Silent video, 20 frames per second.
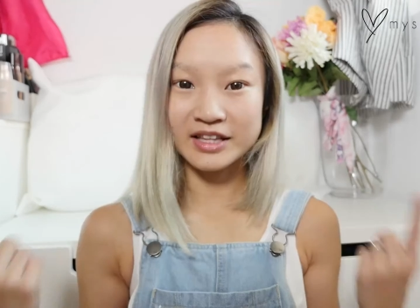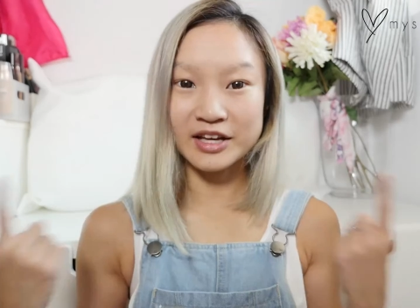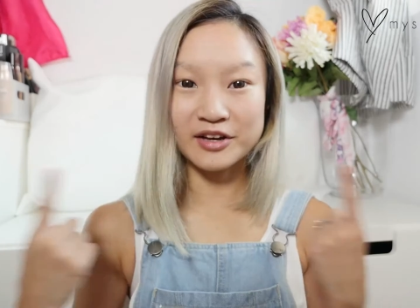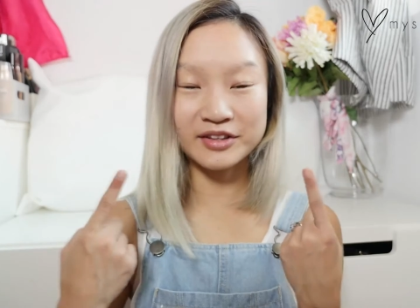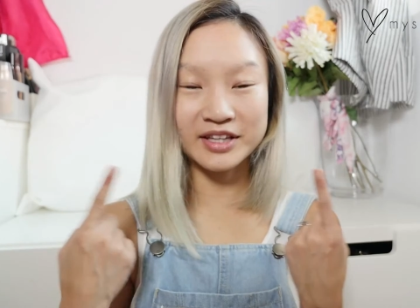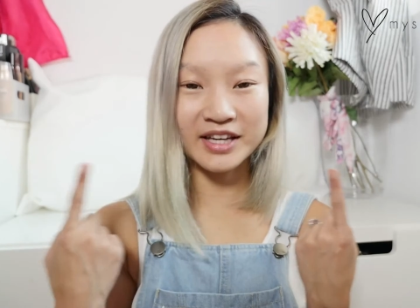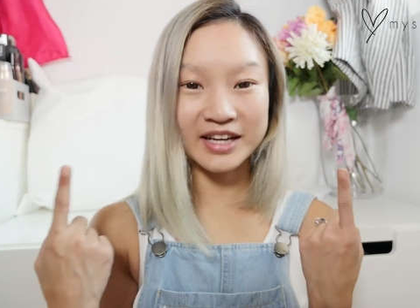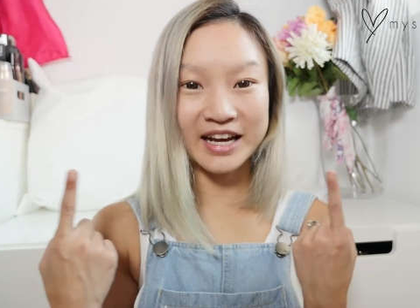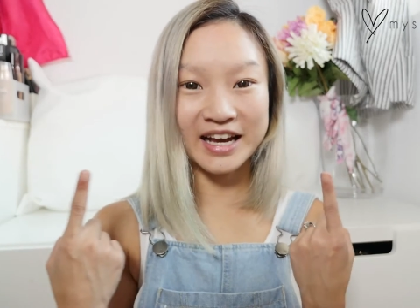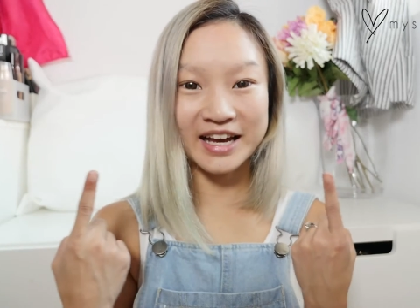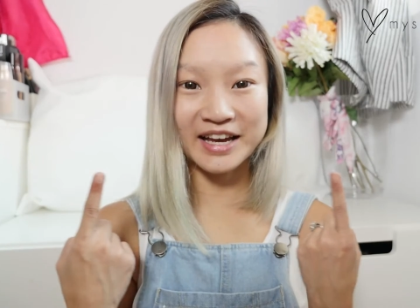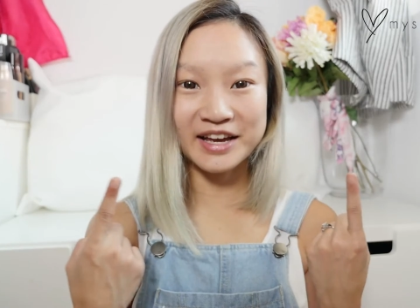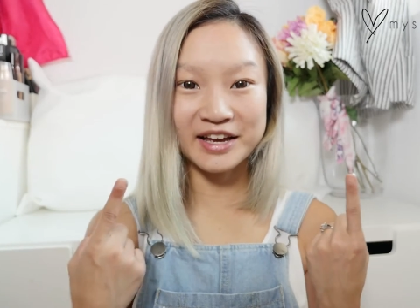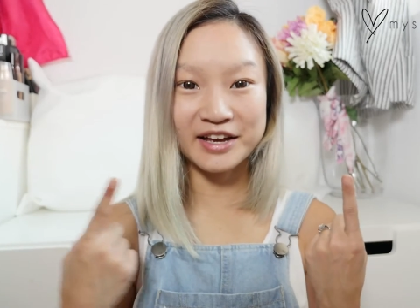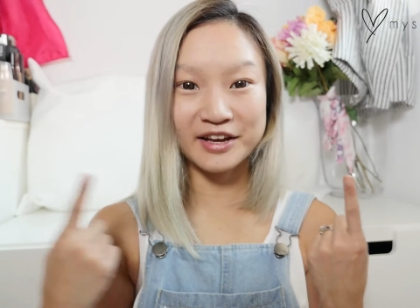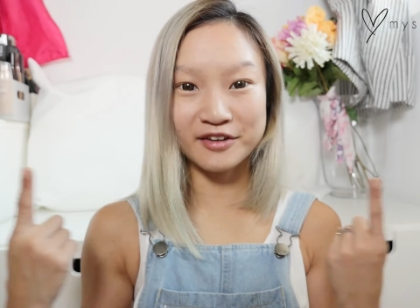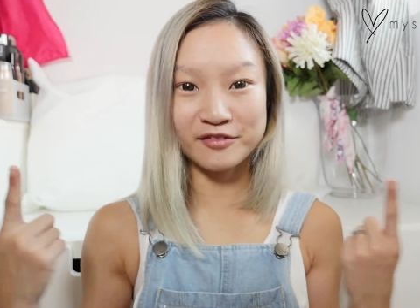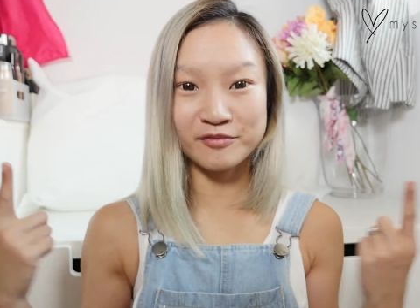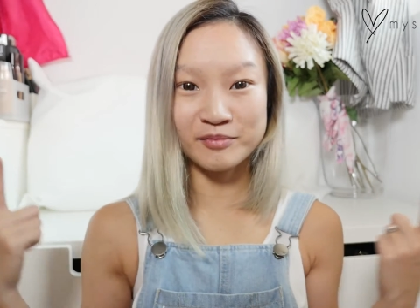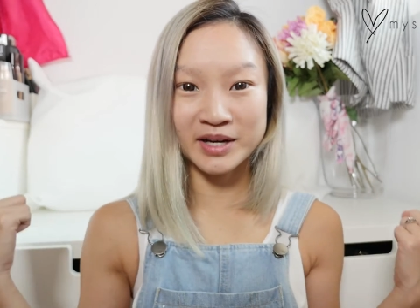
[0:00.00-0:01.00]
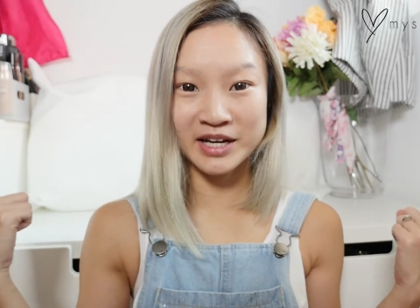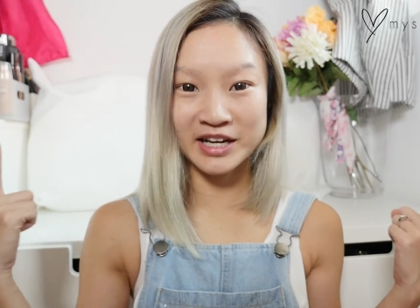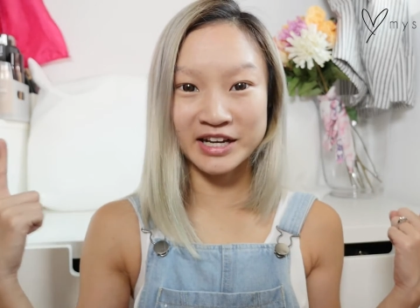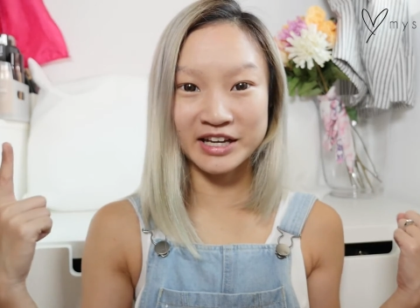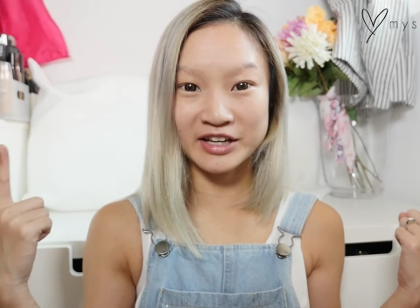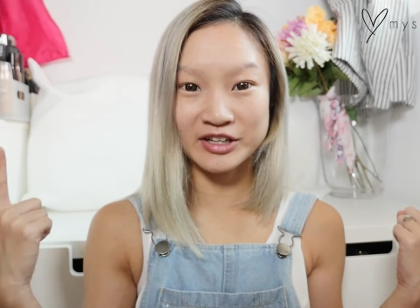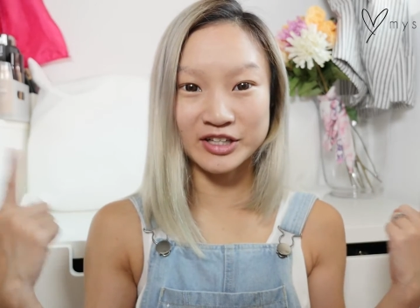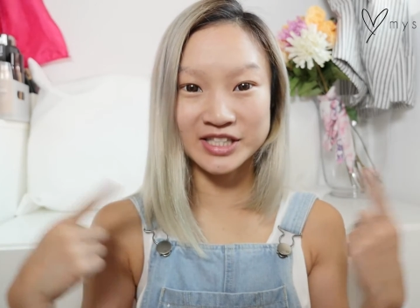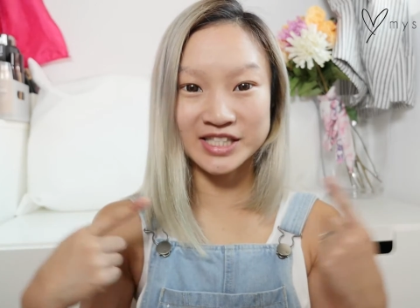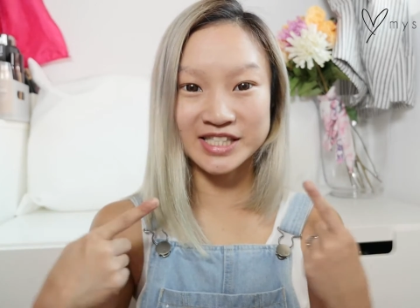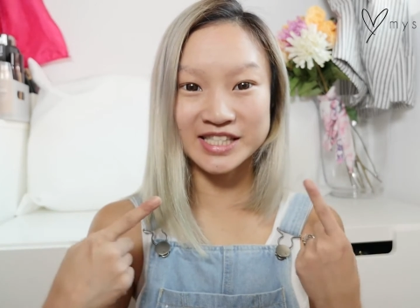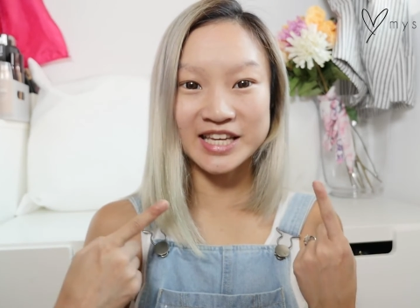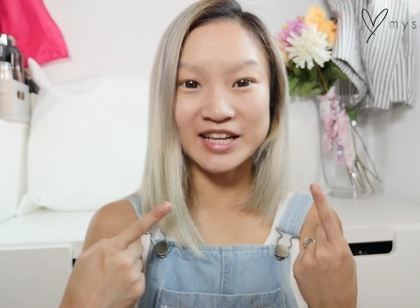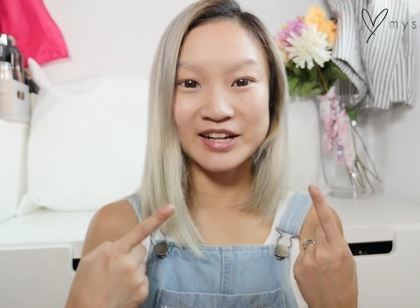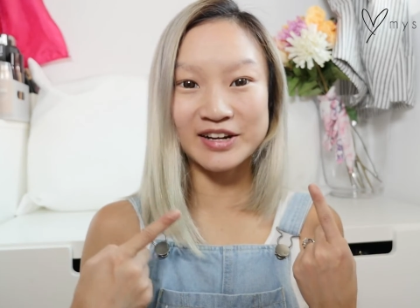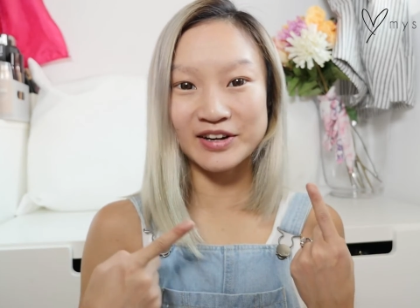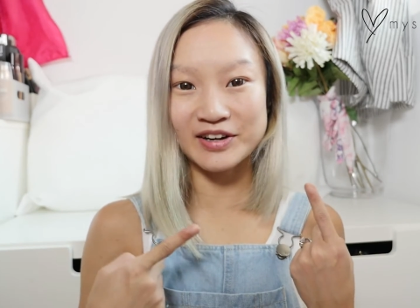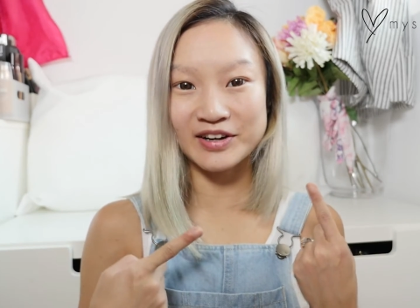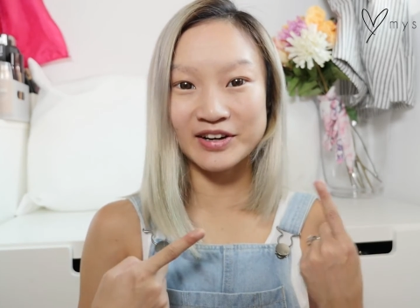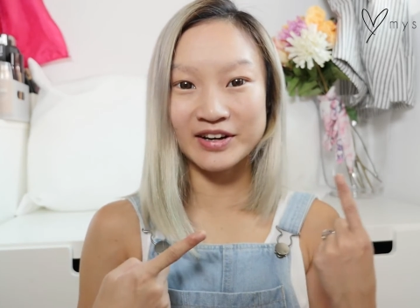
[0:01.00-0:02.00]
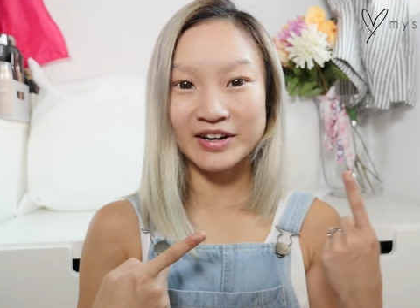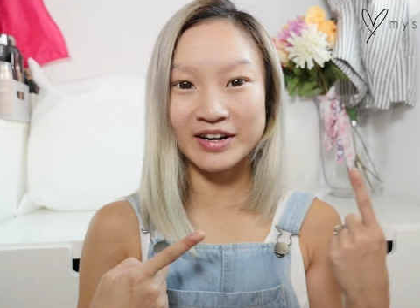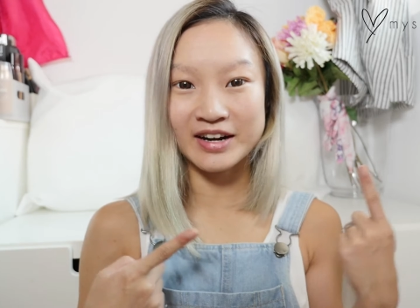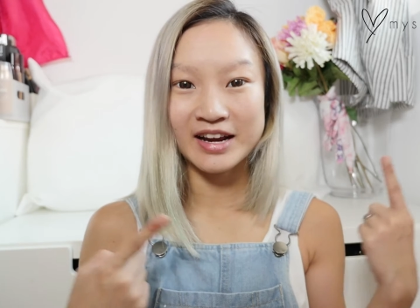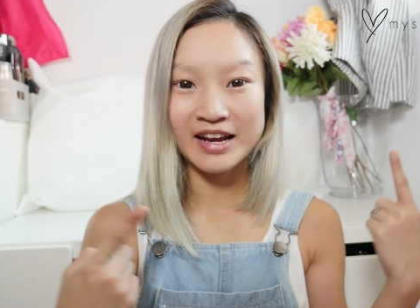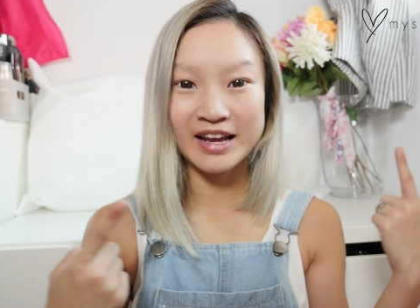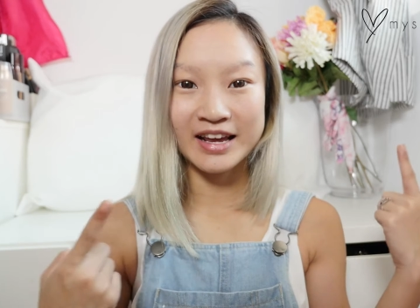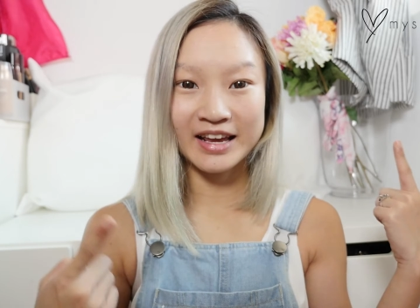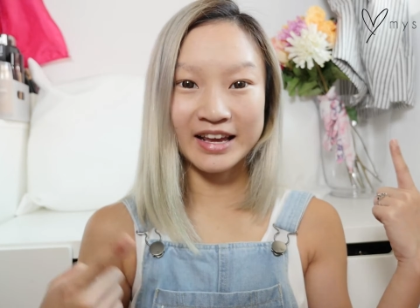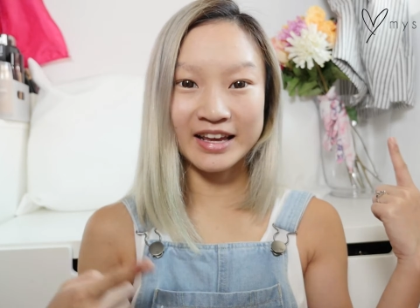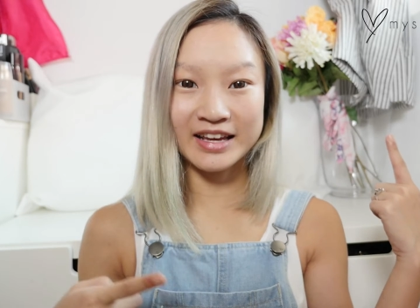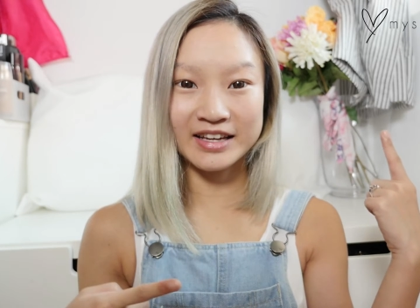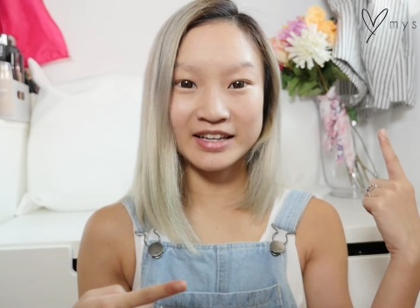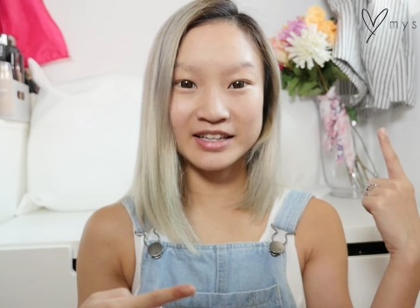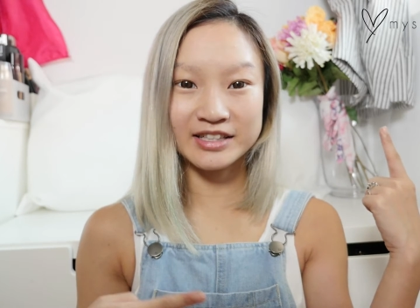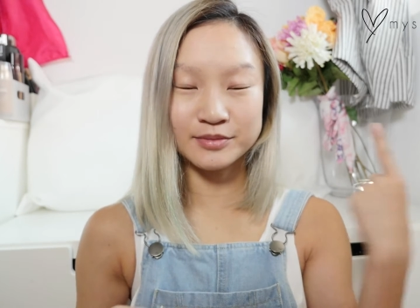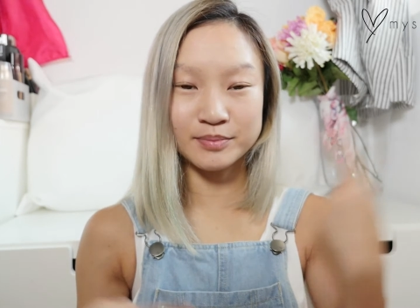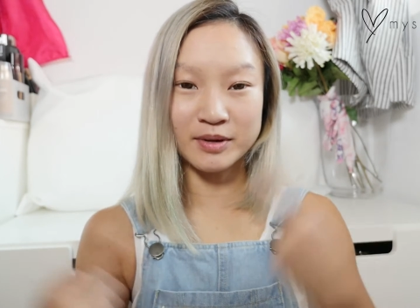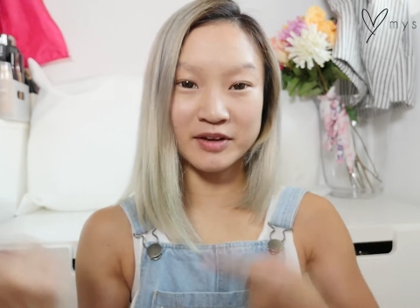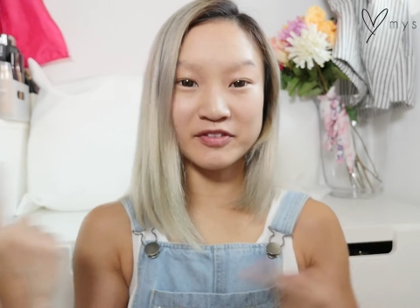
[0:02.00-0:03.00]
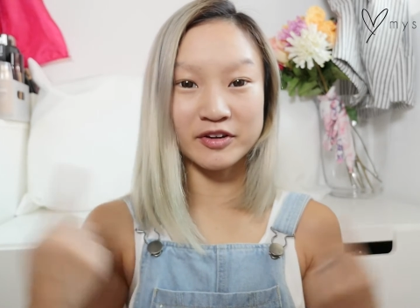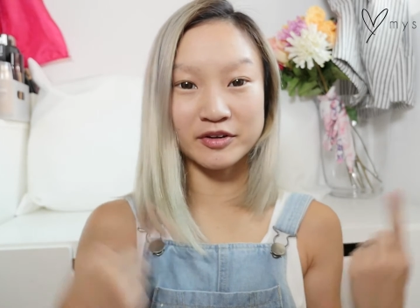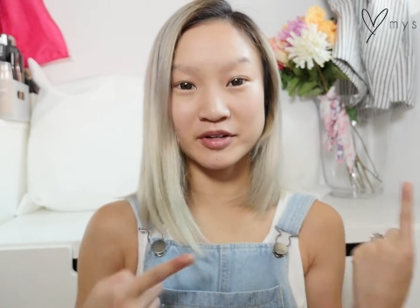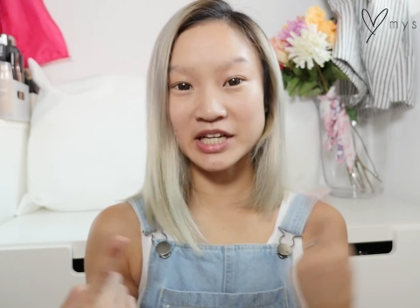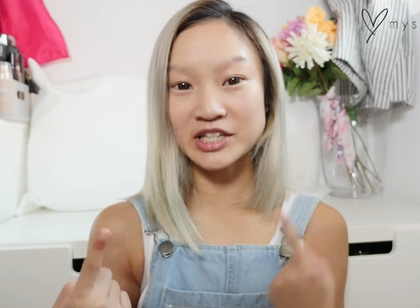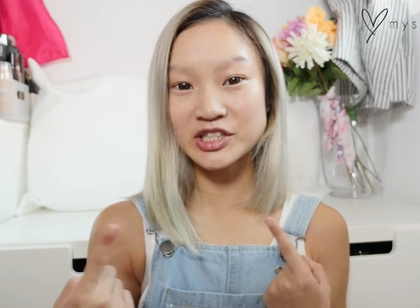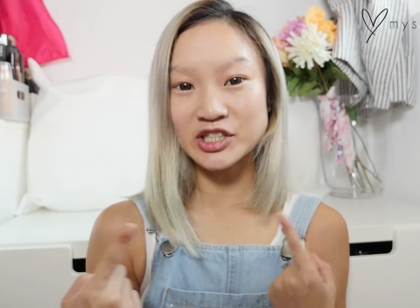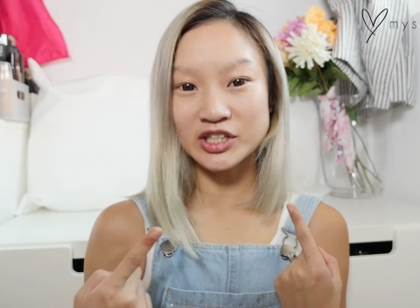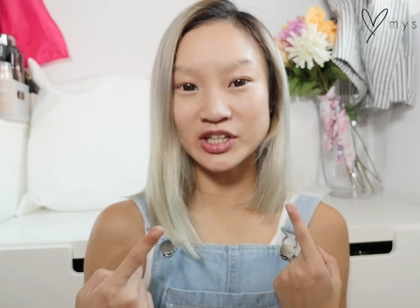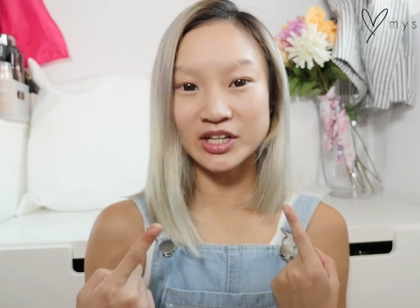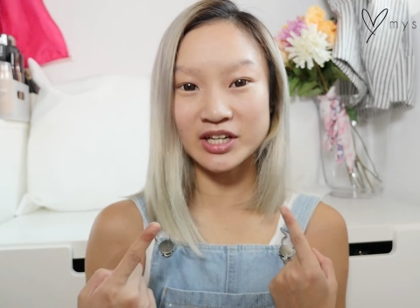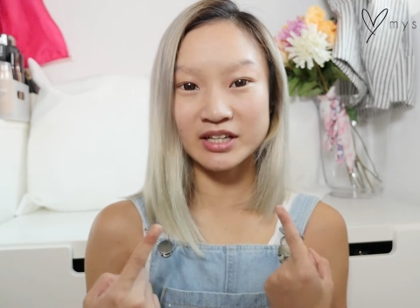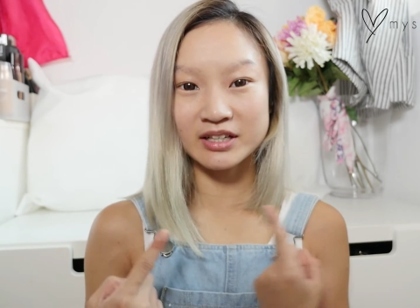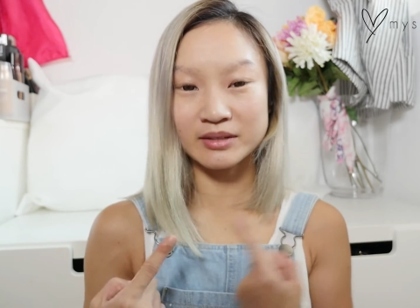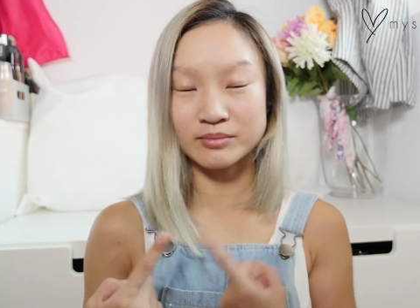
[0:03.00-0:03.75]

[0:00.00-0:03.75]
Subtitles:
Now that I have my concealer and my foundation on,